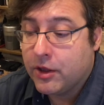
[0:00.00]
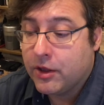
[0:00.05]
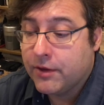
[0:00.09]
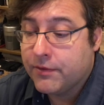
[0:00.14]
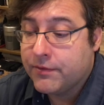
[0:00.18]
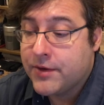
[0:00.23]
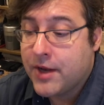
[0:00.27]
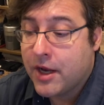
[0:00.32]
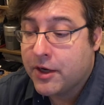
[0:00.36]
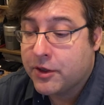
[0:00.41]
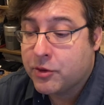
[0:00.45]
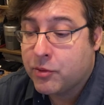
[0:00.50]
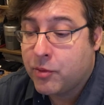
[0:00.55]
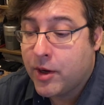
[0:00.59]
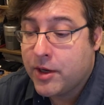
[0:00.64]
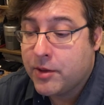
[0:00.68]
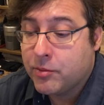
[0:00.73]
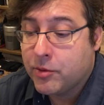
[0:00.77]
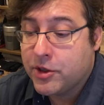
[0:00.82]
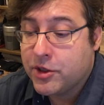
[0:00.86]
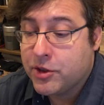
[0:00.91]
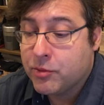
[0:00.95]
if not
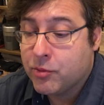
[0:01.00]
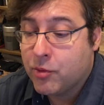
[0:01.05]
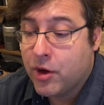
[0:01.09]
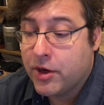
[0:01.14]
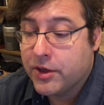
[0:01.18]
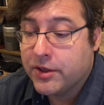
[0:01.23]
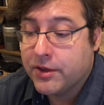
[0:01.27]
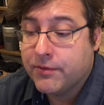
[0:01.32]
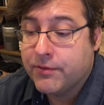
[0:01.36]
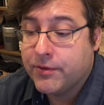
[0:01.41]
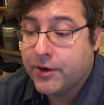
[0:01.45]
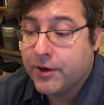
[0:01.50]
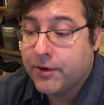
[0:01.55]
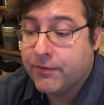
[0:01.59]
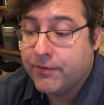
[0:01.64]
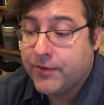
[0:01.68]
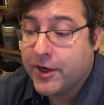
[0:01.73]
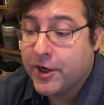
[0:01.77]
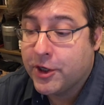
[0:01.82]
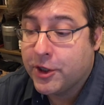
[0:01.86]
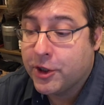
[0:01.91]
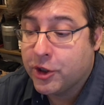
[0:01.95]
quite what you wanted for a
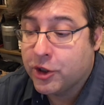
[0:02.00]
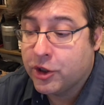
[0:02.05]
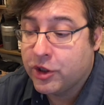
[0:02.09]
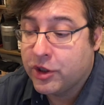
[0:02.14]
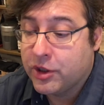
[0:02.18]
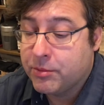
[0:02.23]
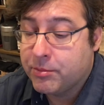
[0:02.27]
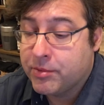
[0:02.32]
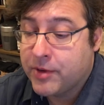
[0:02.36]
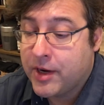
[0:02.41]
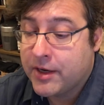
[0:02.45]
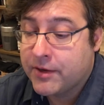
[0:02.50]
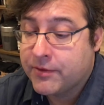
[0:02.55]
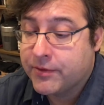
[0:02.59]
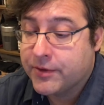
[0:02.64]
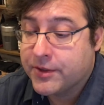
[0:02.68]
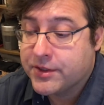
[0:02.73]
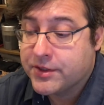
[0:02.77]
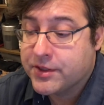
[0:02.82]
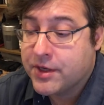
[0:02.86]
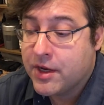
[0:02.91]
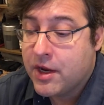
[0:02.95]
very early
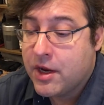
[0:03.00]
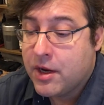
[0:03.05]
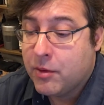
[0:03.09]
breakfast,